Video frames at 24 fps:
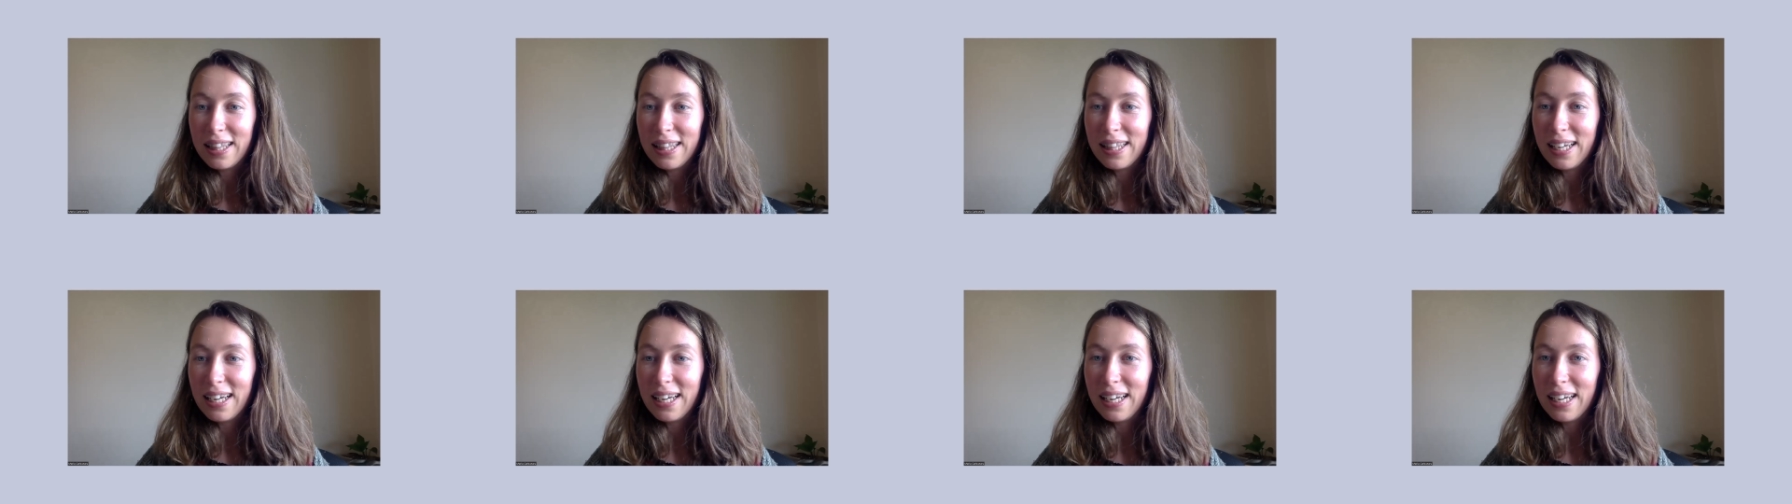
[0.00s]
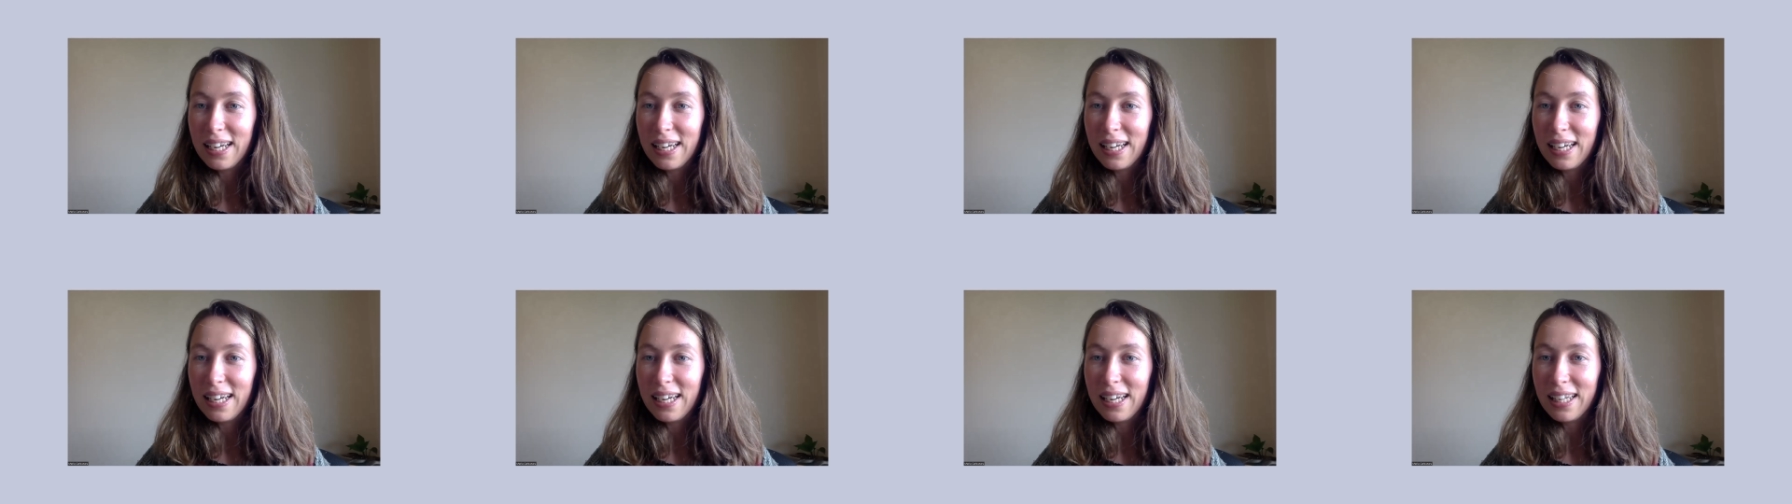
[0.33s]

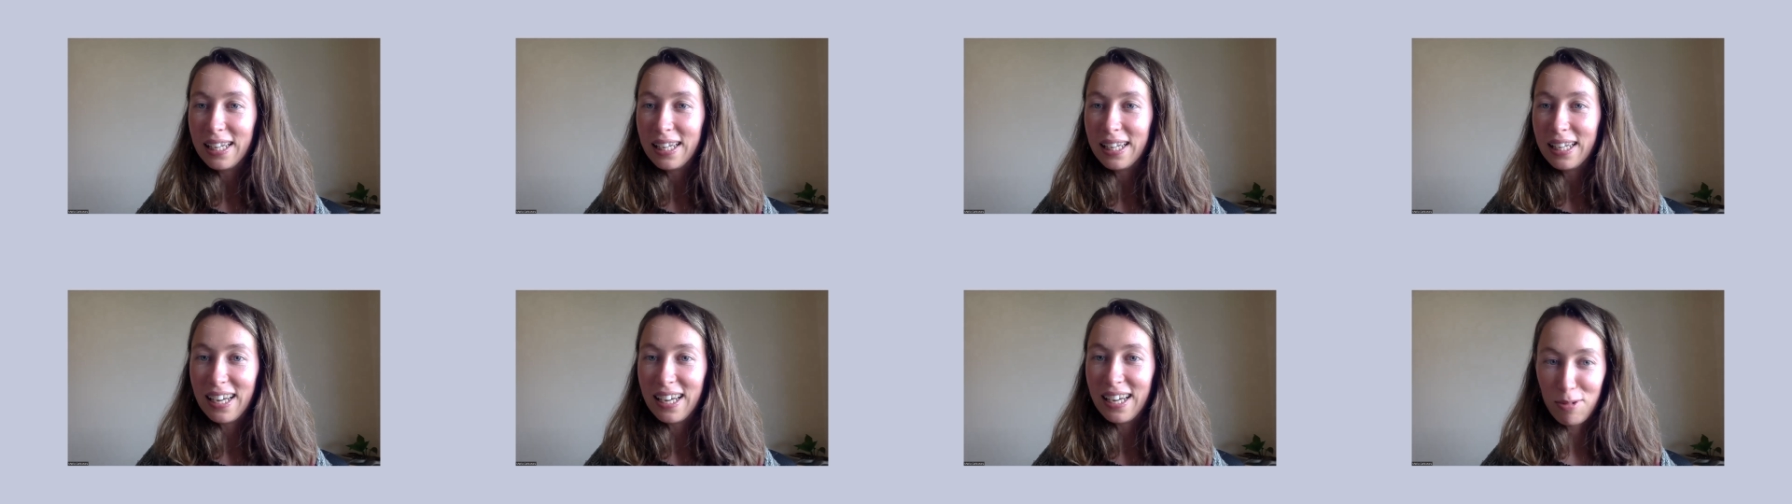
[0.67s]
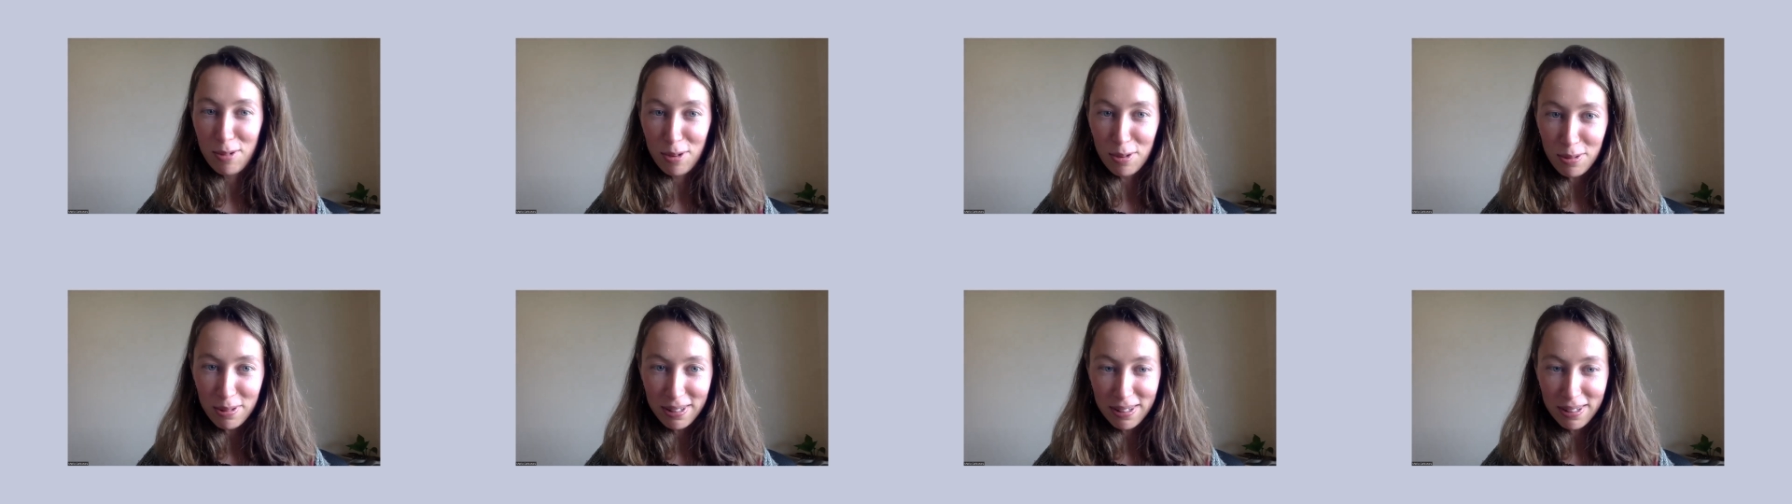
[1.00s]
that I
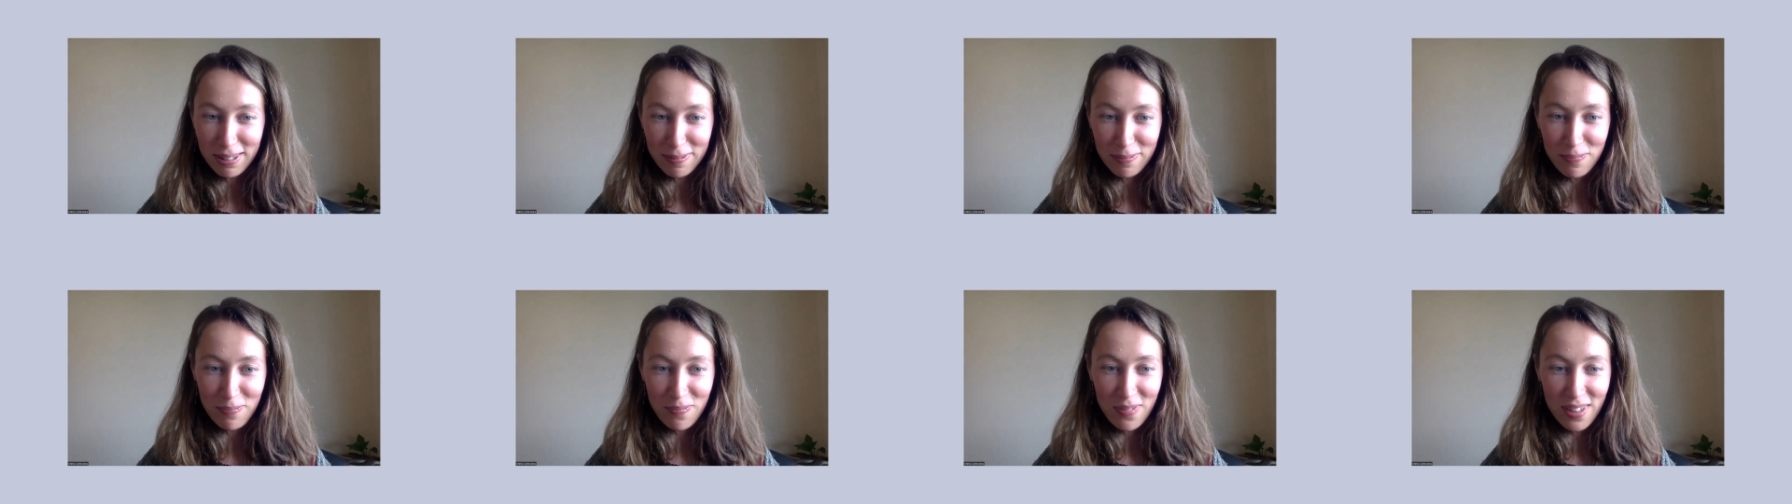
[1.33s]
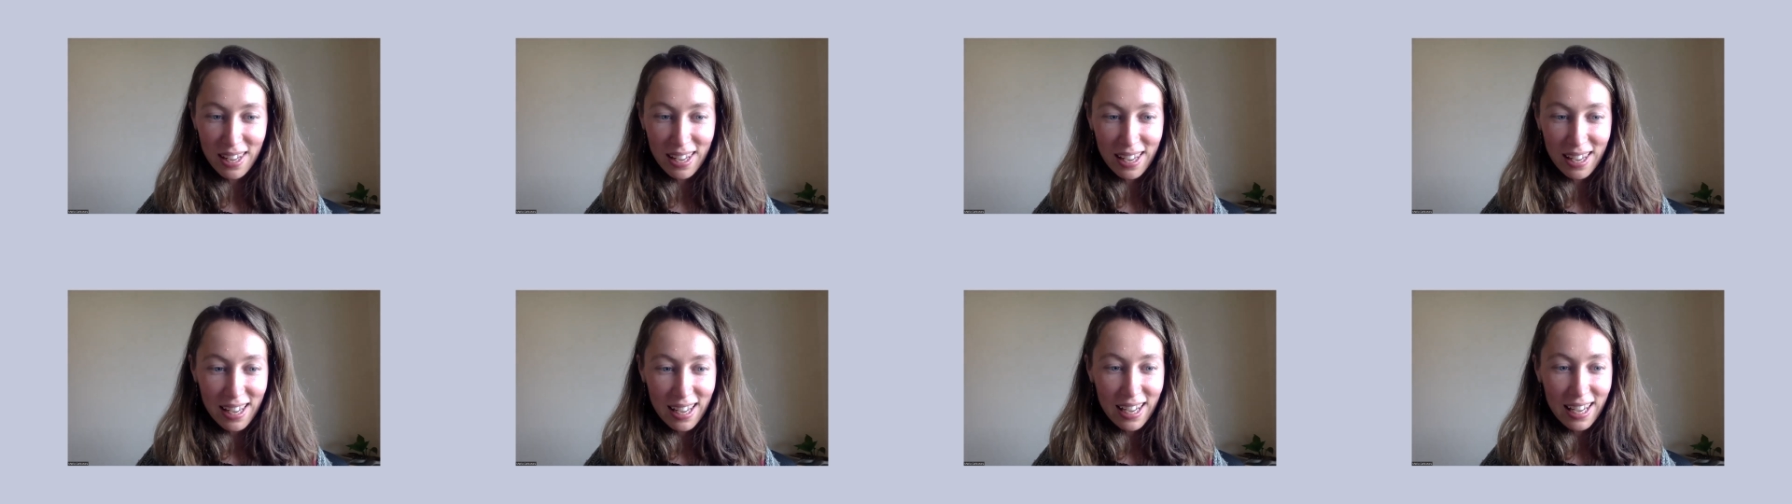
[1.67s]
wrote
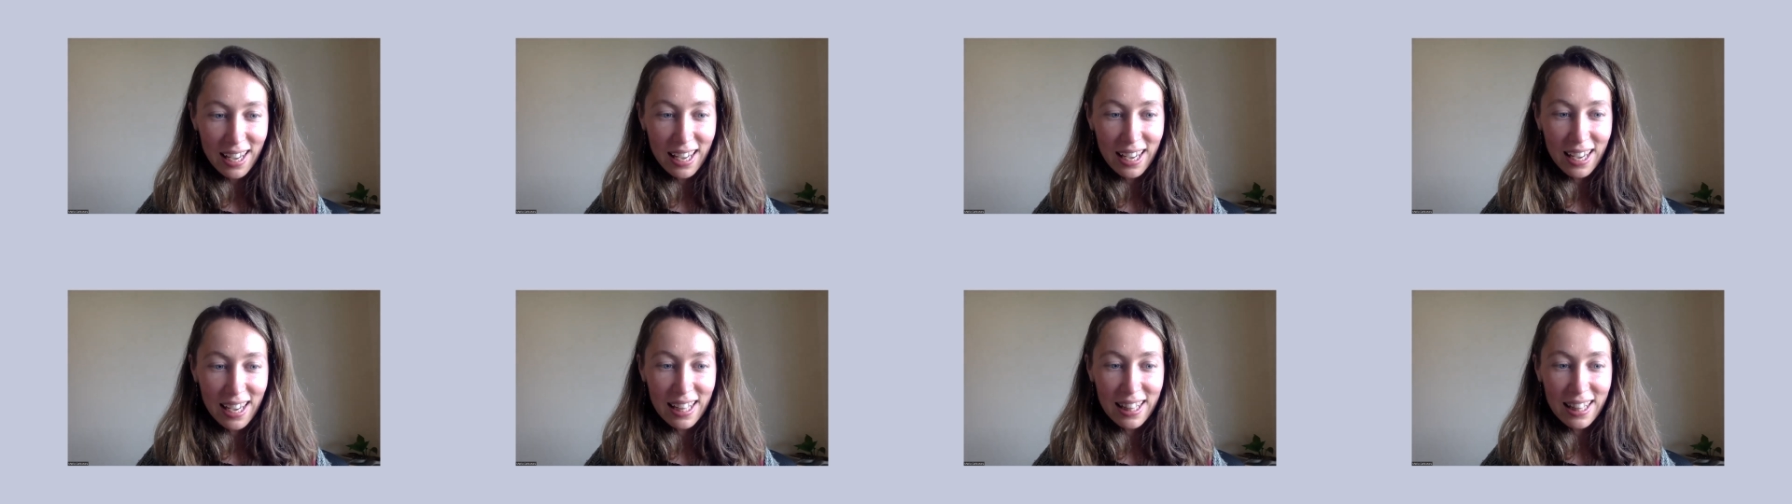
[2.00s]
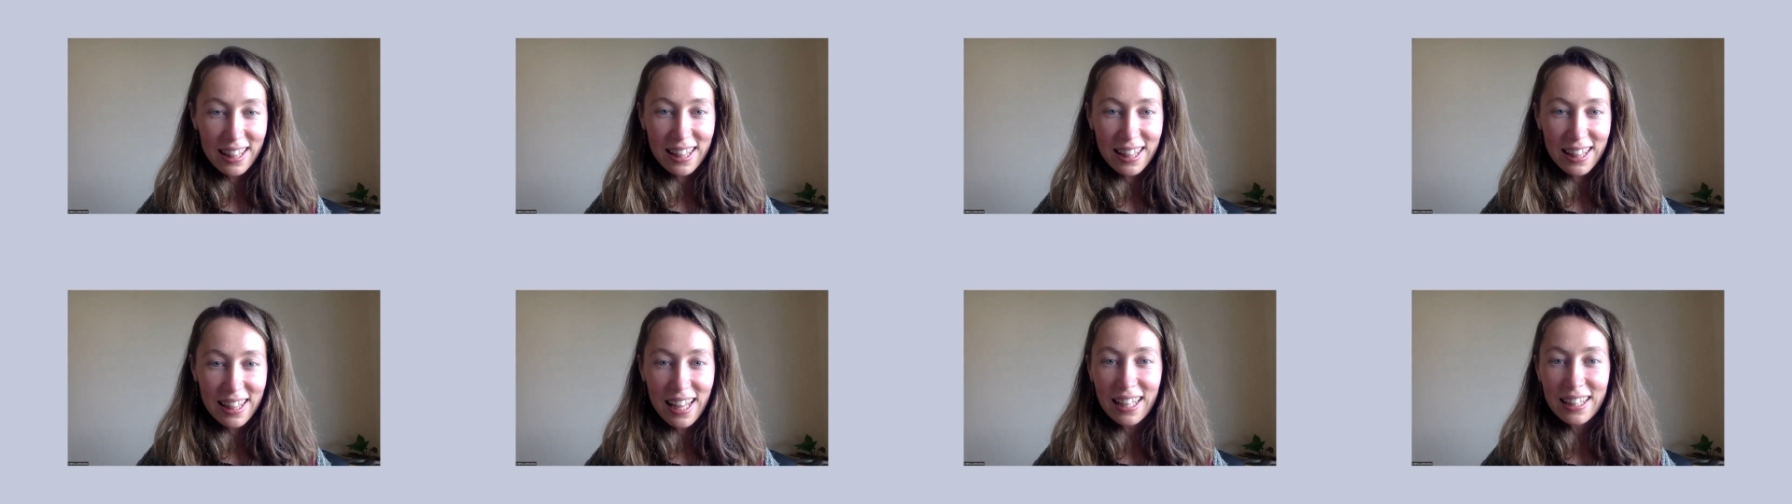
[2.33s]

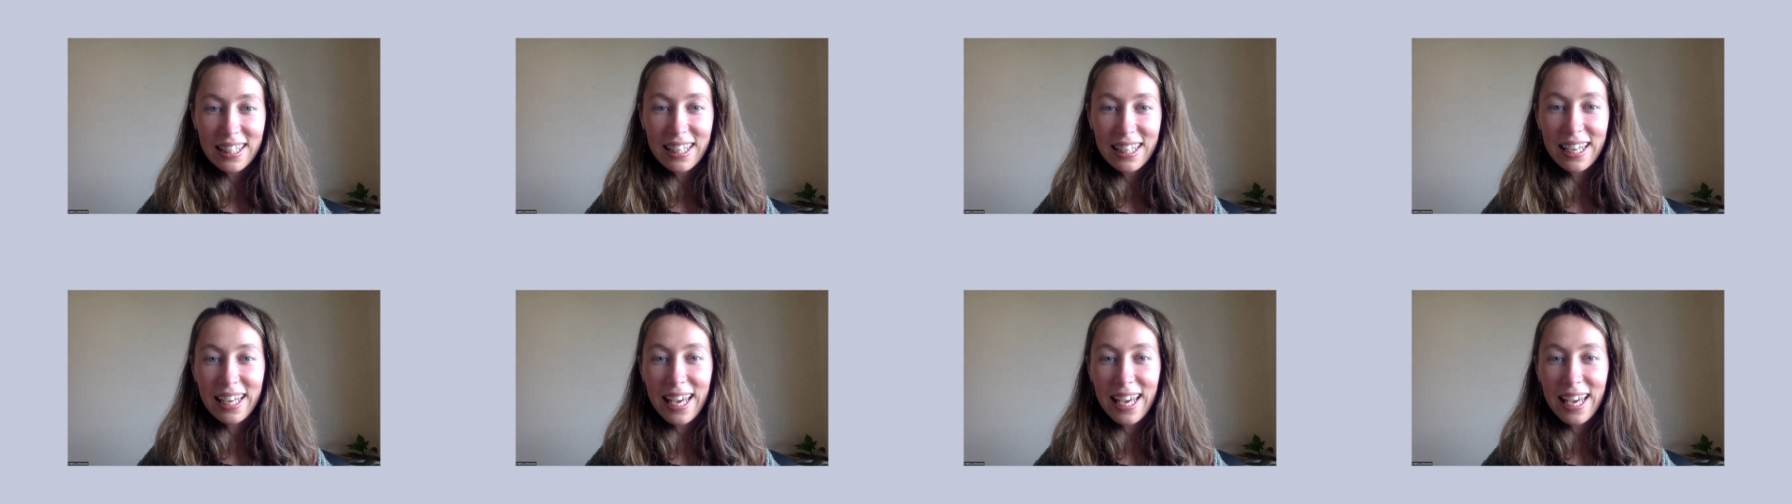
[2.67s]
and that